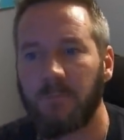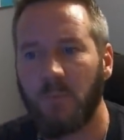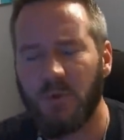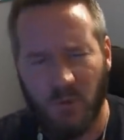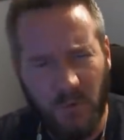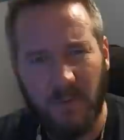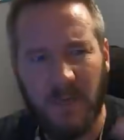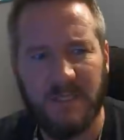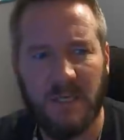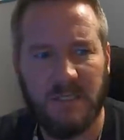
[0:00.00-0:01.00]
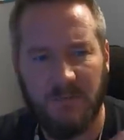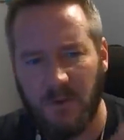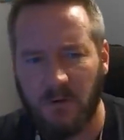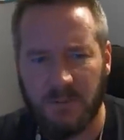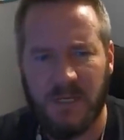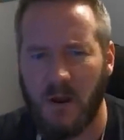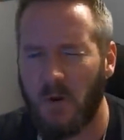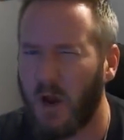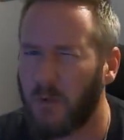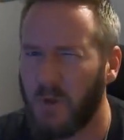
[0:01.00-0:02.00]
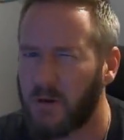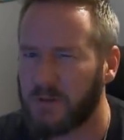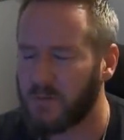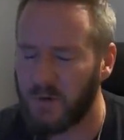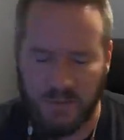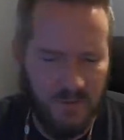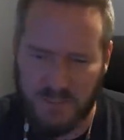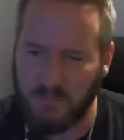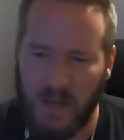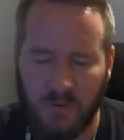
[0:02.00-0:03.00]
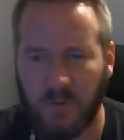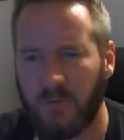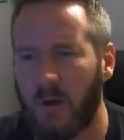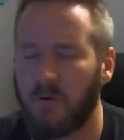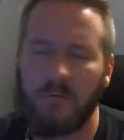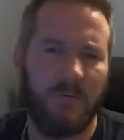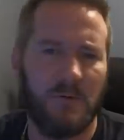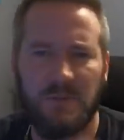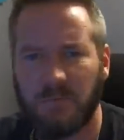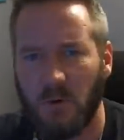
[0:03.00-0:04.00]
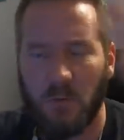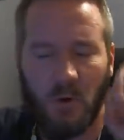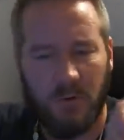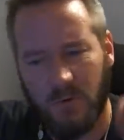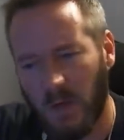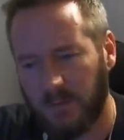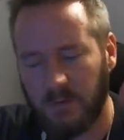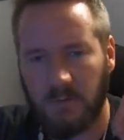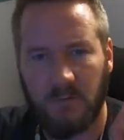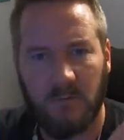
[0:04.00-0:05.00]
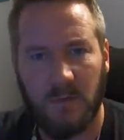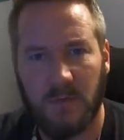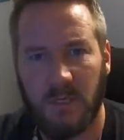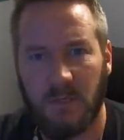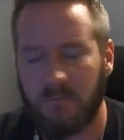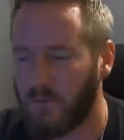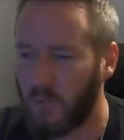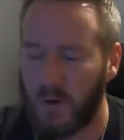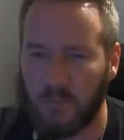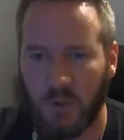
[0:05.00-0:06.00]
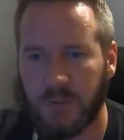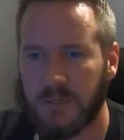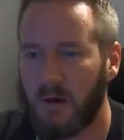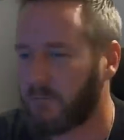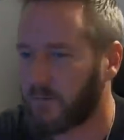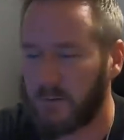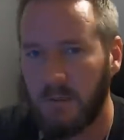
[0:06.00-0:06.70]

Which sort of makes sense if you understand how carburetors work. You smash the throttle, it fills the fuel bowl, you cut the, the key, the fuel pump shuts off,